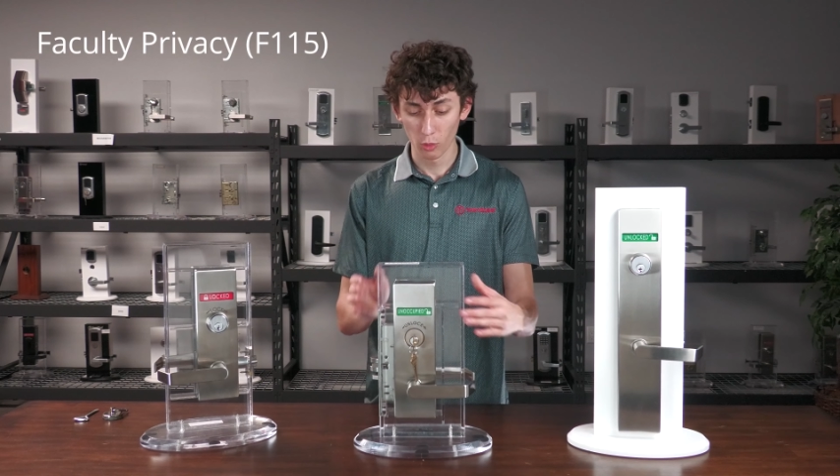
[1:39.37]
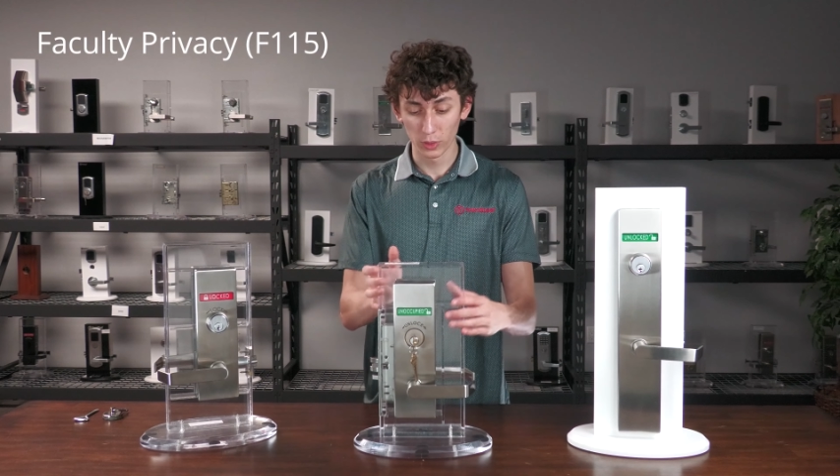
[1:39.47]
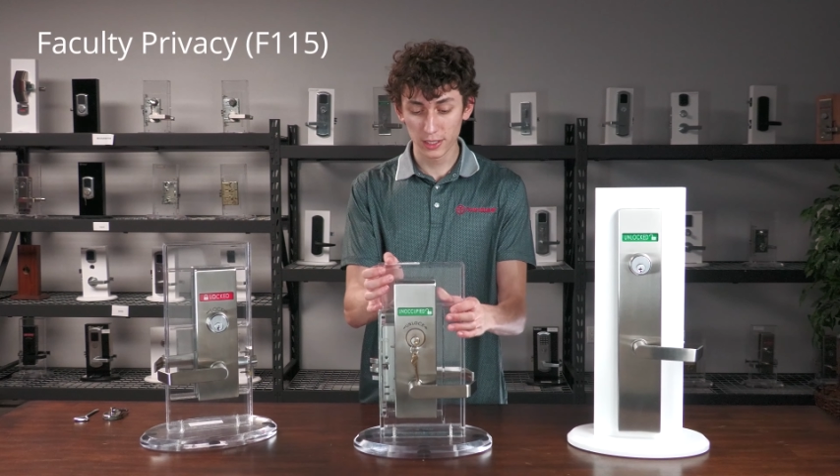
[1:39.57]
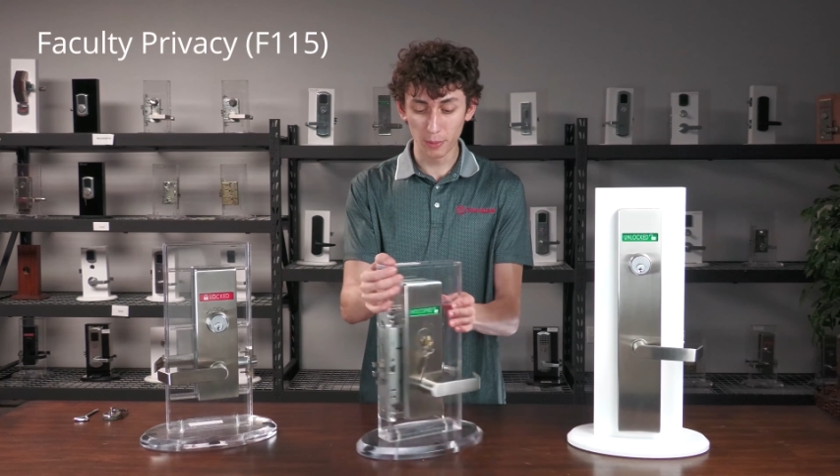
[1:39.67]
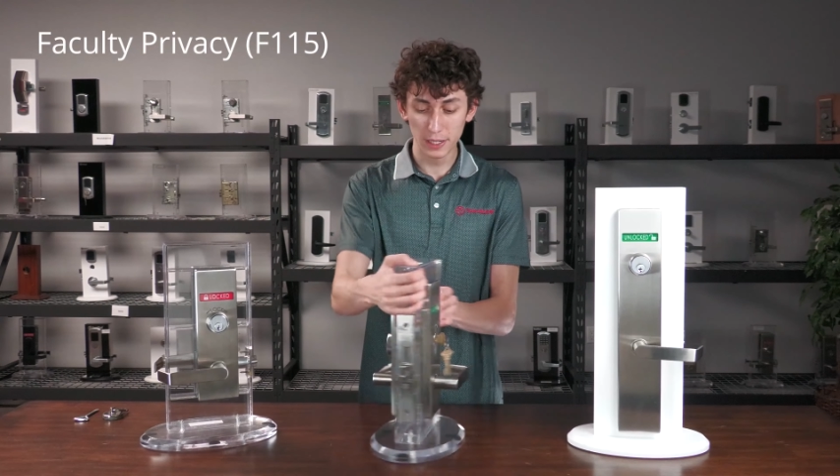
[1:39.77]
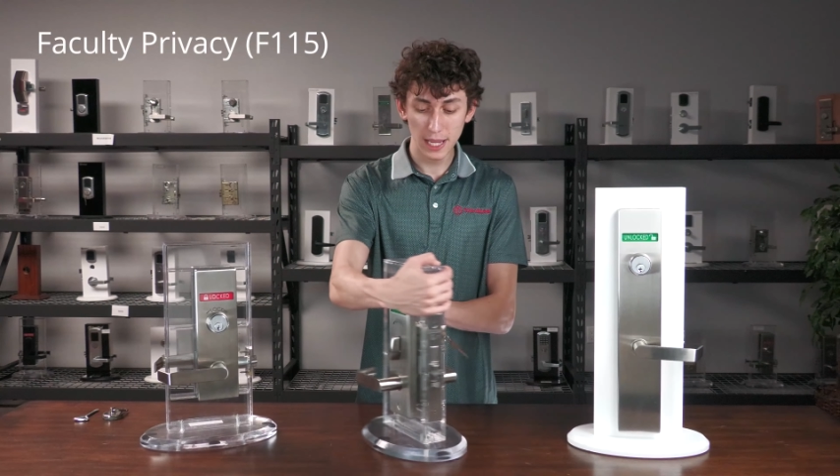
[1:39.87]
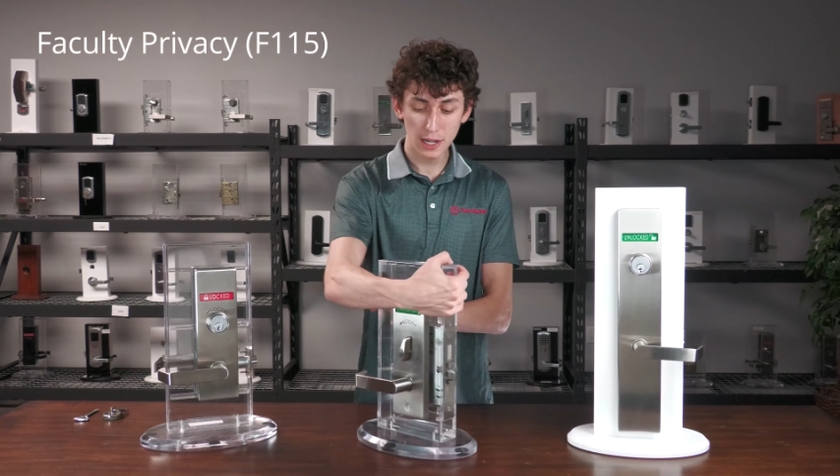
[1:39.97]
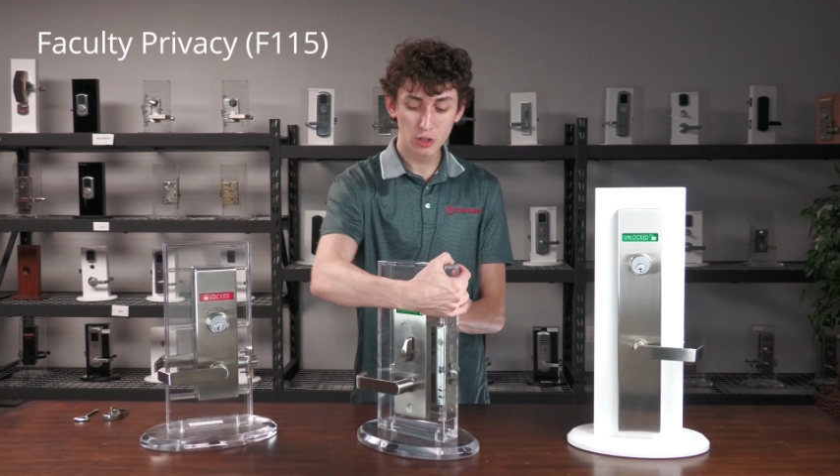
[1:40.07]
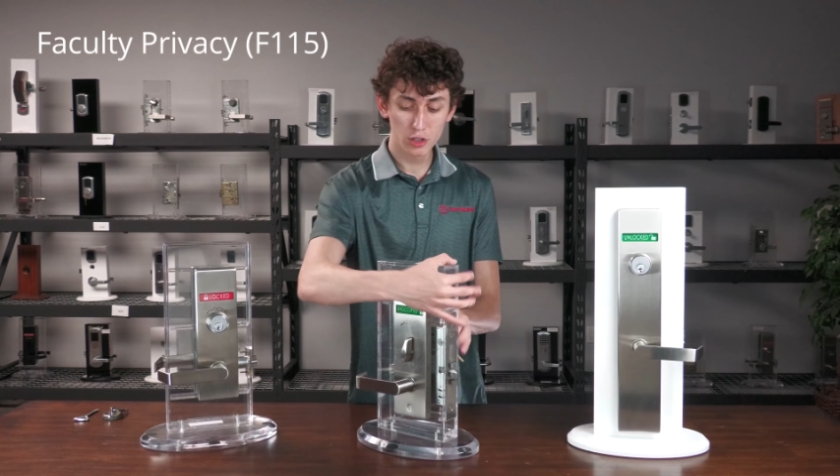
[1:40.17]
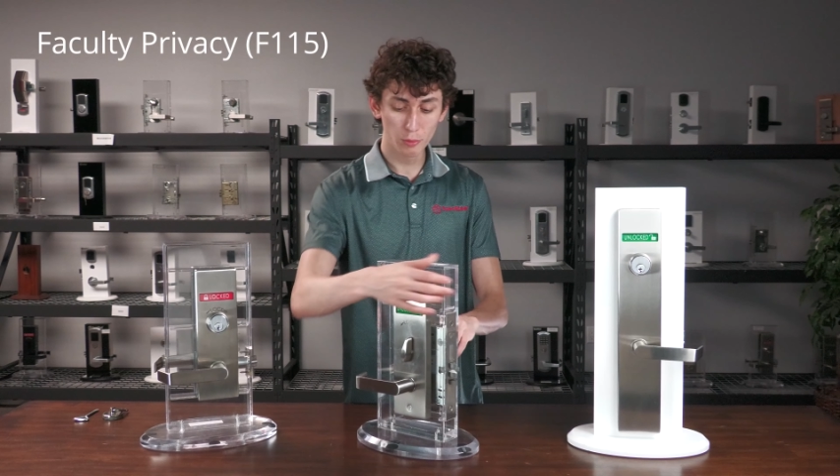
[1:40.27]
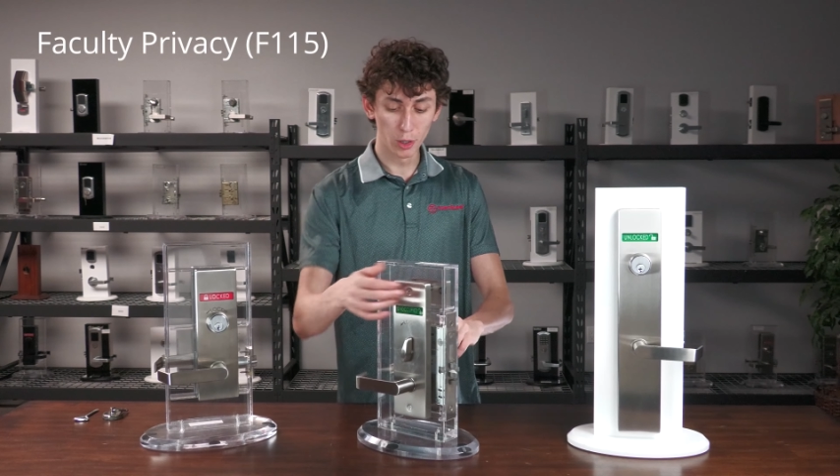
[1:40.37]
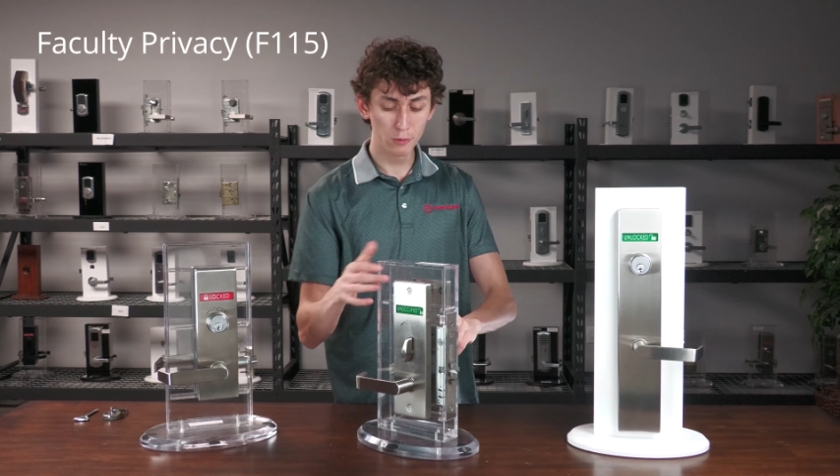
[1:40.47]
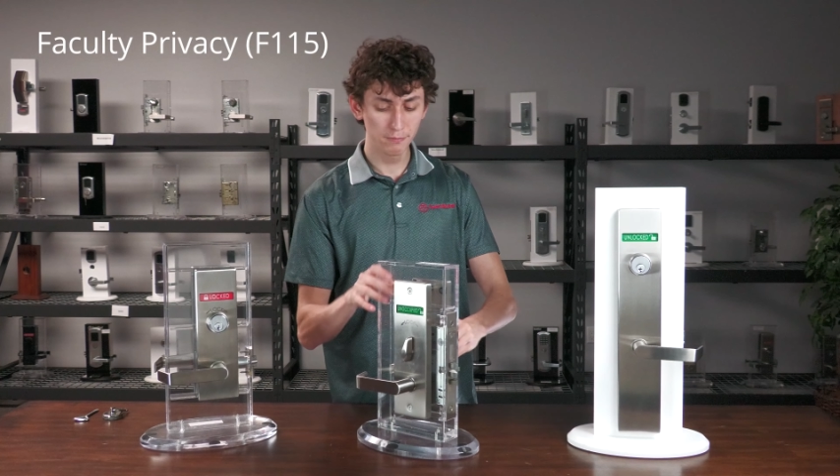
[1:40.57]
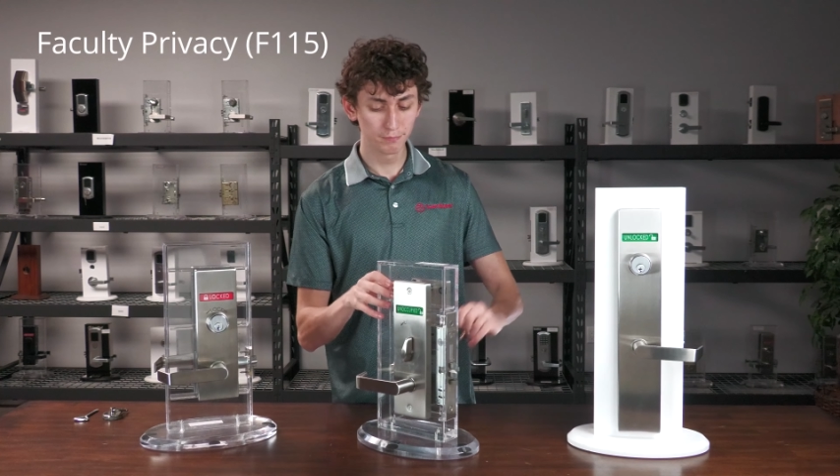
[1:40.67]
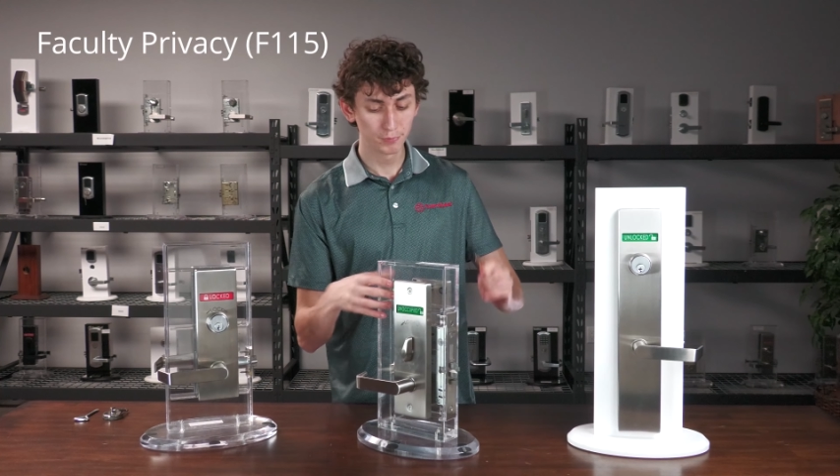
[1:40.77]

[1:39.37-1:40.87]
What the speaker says: When somebody enters a room